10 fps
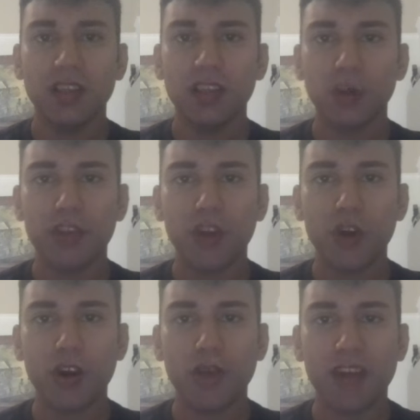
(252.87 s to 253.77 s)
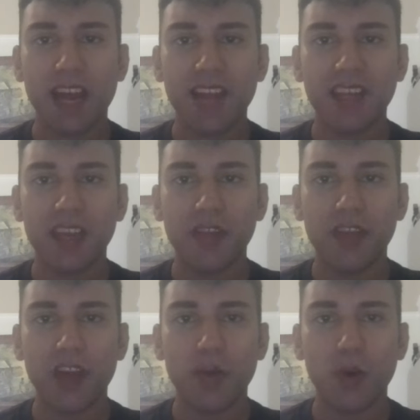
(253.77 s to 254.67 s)
So if you're not validating
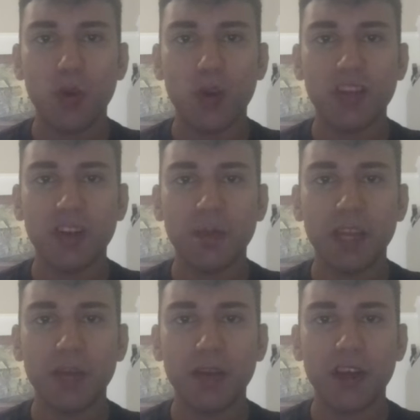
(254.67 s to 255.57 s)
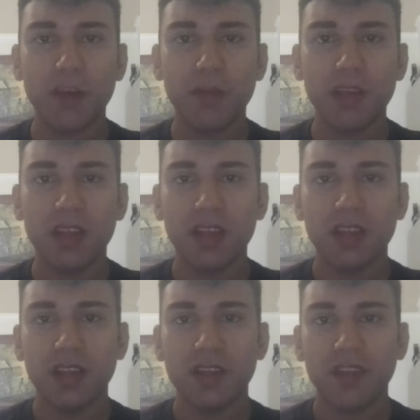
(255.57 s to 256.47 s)
them or wanting to be with them,
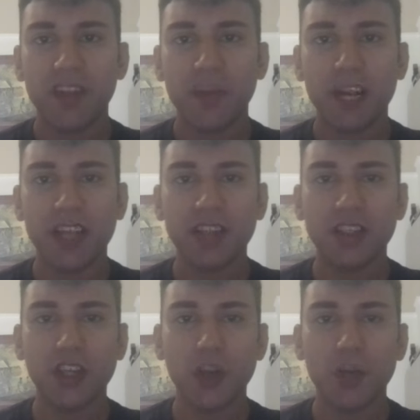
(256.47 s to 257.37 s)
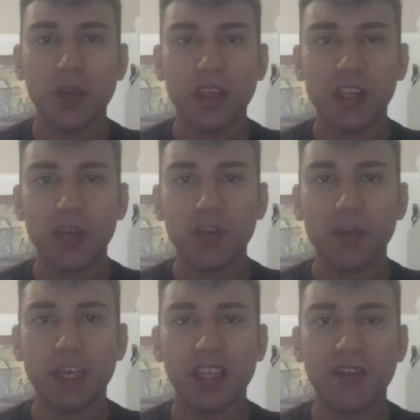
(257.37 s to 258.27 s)
then they will assume you to
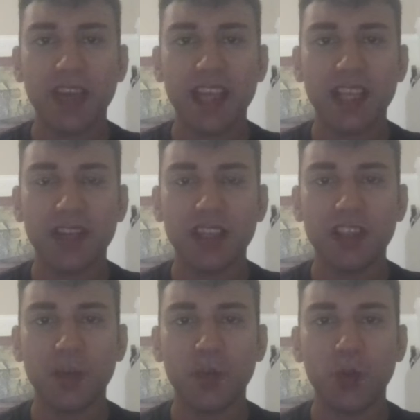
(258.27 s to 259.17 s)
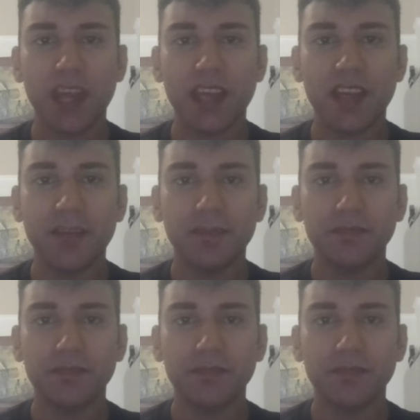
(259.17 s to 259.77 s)
be defective in some way.